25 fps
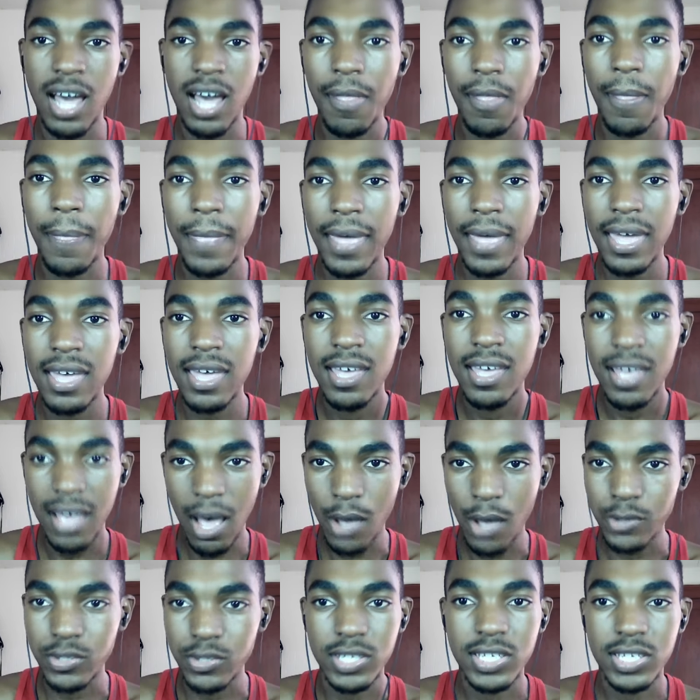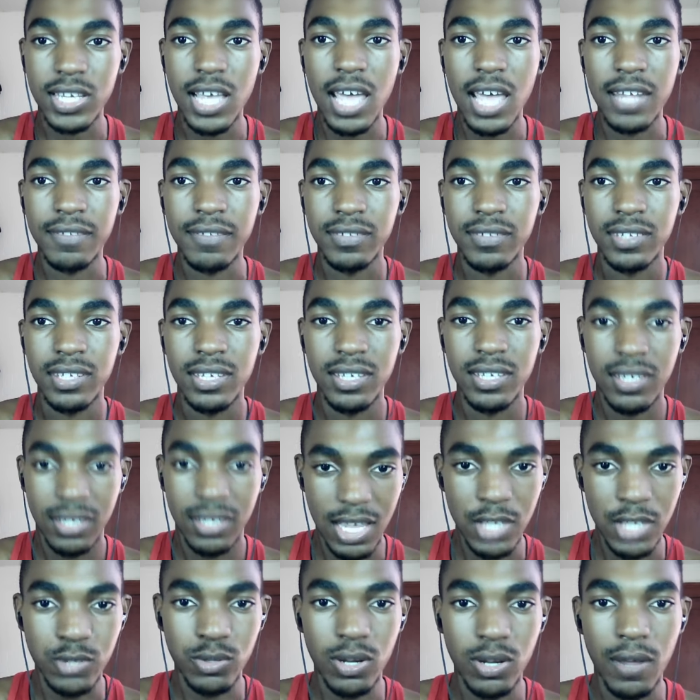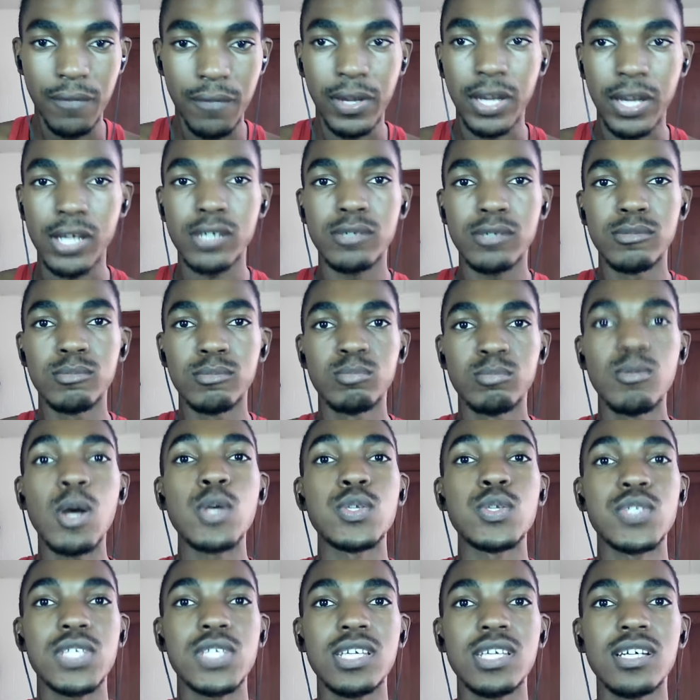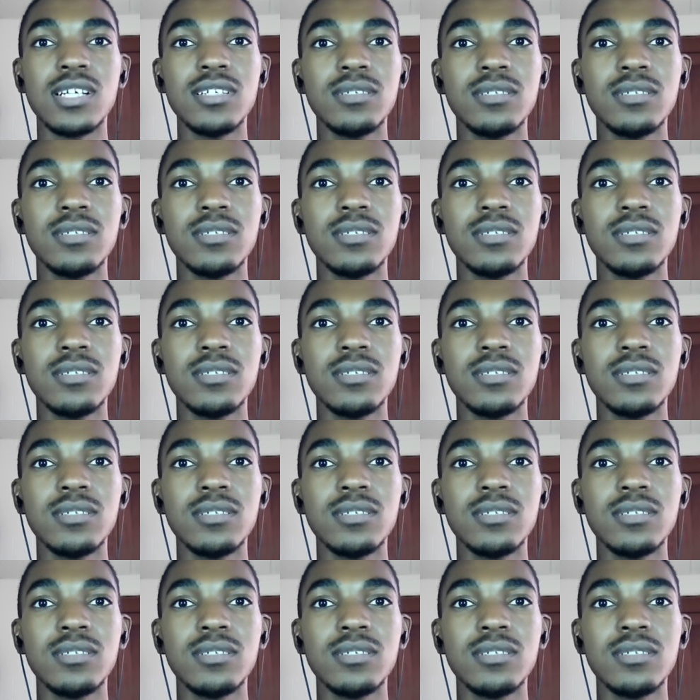Other than that, I'll see you guys again into another video. See